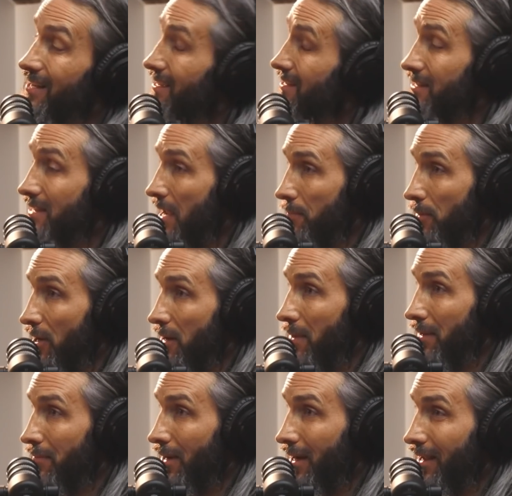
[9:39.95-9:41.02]
it doesn't take money to
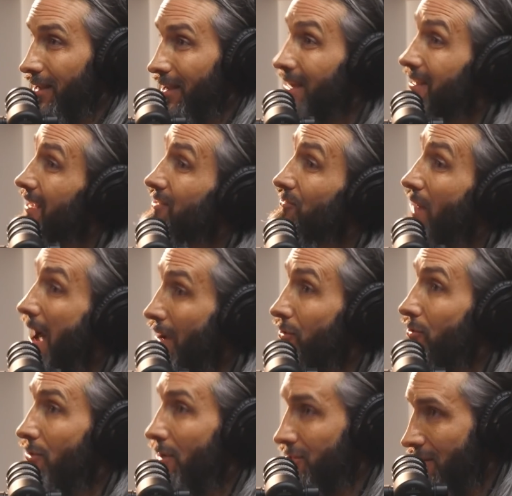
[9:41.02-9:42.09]
make money. It takes
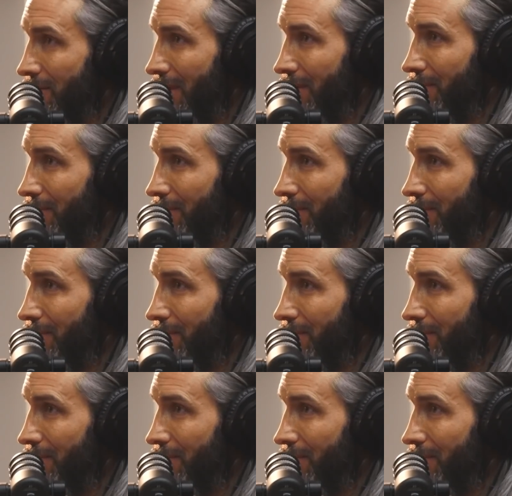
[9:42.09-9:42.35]
value creation to